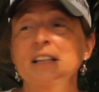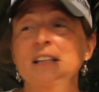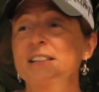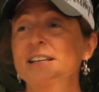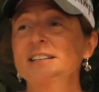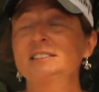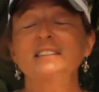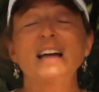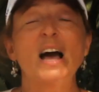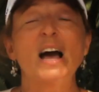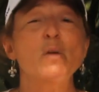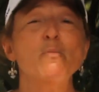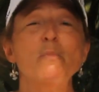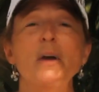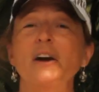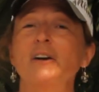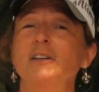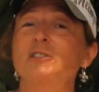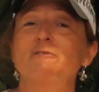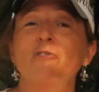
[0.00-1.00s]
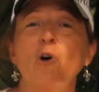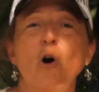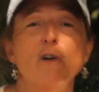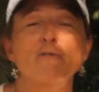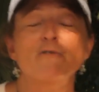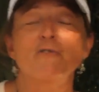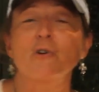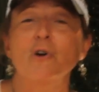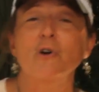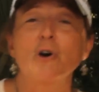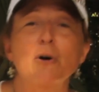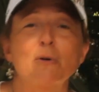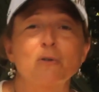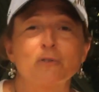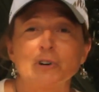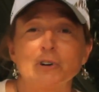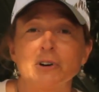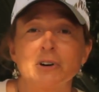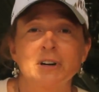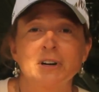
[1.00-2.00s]
This nightmare is far from
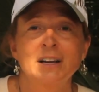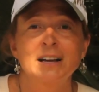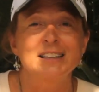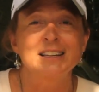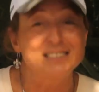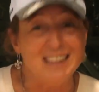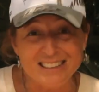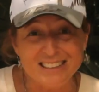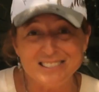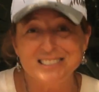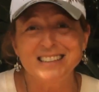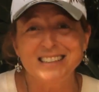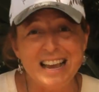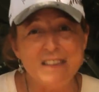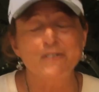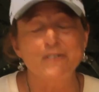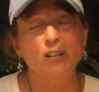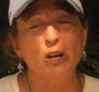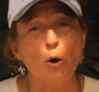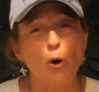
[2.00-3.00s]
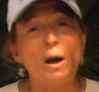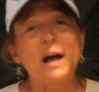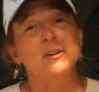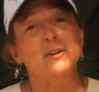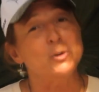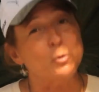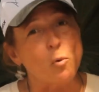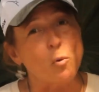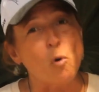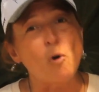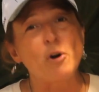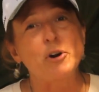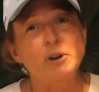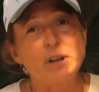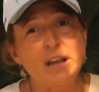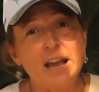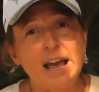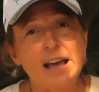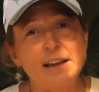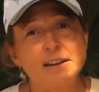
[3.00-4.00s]
over. It's not safe to go out in the water
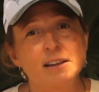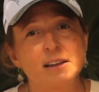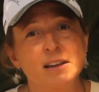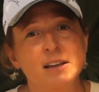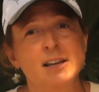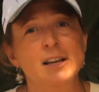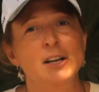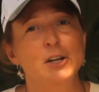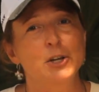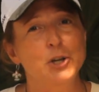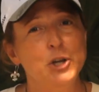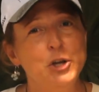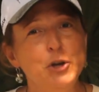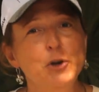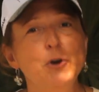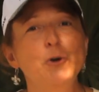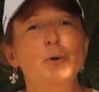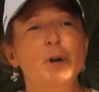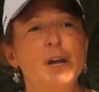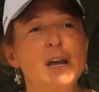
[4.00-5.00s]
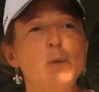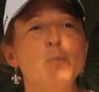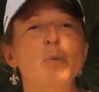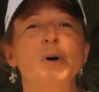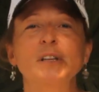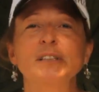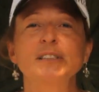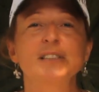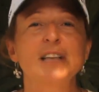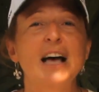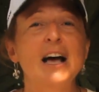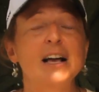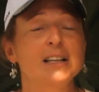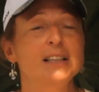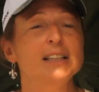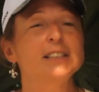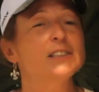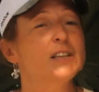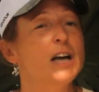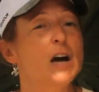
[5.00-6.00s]
yet. You keep
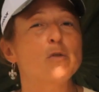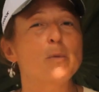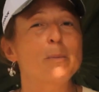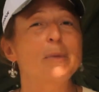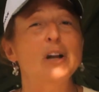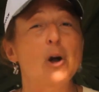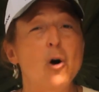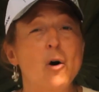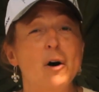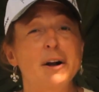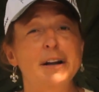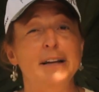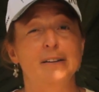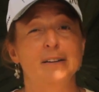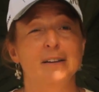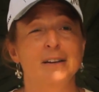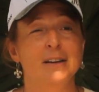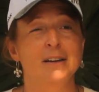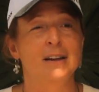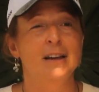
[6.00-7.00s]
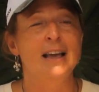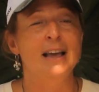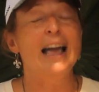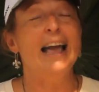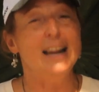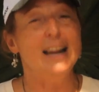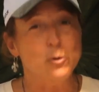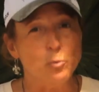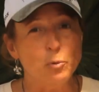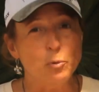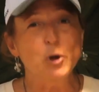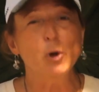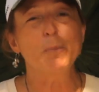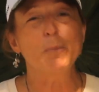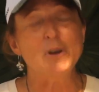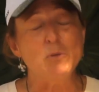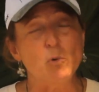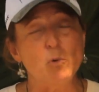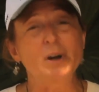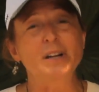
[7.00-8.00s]
this government on it, and it will
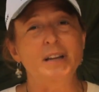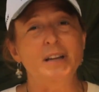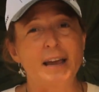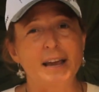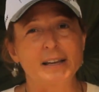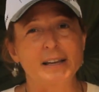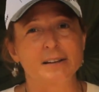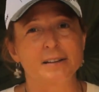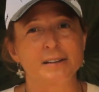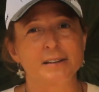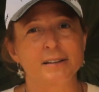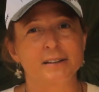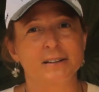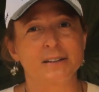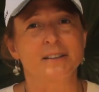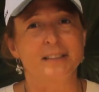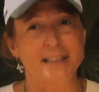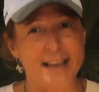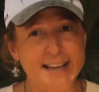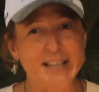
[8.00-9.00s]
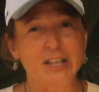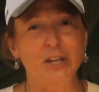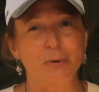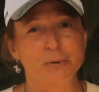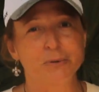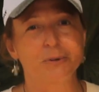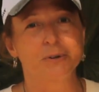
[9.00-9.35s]
be one day. Thank you.